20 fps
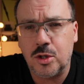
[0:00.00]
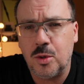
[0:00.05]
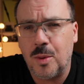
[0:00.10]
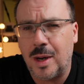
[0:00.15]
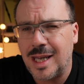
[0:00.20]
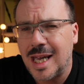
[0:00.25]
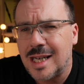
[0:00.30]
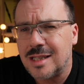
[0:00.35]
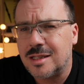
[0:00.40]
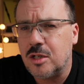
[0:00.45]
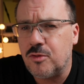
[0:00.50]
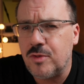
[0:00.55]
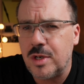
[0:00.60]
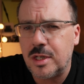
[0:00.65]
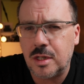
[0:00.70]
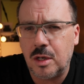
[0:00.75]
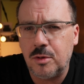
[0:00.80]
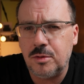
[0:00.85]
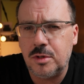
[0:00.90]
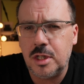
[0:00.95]
So I actually
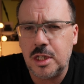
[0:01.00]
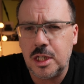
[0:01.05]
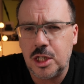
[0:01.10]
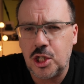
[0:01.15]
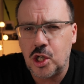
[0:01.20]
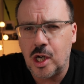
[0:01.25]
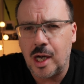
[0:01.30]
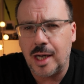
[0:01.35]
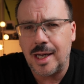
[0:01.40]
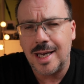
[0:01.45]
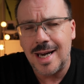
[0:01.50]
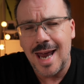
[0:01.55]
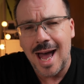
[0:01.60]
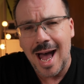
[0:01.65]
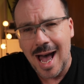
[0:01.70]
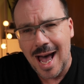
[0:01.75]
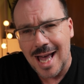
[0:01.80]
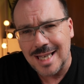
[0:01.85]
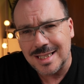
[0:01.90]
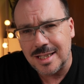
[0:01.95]
reached out to DJI and
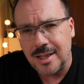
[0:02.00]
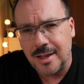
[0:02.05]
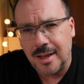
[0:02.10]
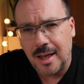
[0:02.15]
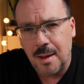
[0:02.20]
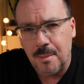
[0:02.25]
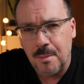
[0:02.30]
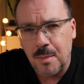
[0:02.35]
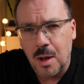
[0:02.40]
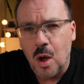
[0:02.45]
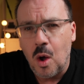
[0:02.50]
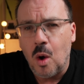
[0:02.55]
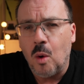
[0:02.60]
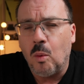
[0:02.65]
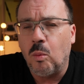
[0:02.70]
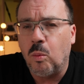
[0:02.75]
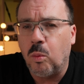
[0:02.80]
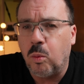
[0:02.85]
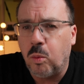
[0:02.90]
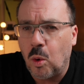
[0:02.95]
asked them
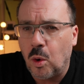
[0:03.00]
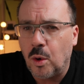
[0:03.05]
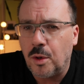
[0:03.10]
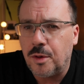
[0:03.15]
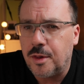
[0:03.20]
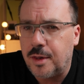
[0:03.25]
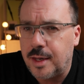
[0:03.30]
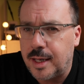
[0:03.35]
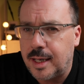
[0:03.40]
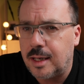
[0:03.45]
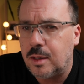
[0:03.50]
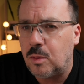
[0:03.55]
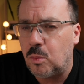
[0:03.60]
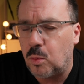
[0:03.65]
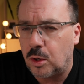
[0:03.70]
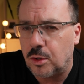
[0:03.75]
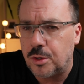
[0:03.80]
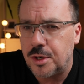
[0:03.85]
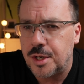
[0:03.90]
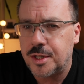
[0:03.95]
what they
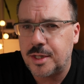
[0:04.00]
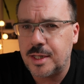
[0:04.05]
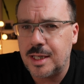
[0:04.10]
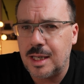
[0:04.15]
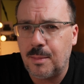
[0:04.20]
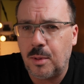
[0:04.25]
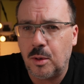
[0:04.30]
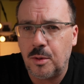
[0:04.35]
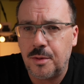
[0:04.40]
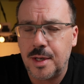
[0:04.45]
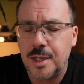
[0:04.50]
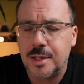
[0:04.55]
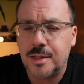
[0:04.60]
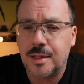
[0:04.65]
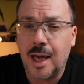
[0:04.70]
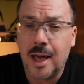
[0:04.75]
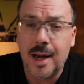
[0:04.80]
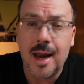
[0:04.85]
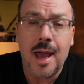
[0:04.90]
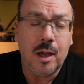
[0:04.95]
were going to say about this,
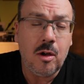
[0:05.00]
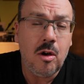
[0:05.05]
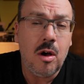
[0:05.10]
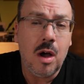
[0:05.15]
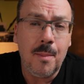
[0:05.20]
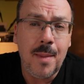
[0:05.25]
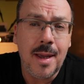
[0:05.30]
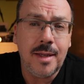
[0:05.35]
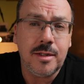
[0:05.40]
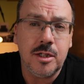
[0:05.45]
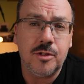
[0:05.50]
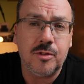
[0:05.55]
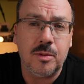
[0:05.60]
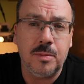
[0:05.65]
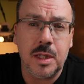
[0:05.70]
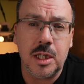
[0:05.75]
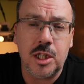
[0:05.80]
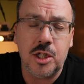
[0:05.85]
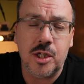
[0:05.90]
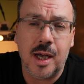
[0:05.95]
and I got a message from
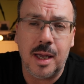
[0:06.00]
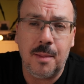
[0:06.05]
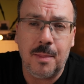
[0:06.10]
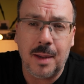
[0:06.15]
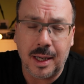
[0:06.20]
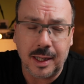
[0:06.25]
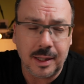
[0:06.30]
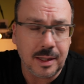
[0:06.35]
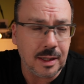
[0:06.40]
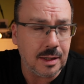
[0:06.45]
DJI back,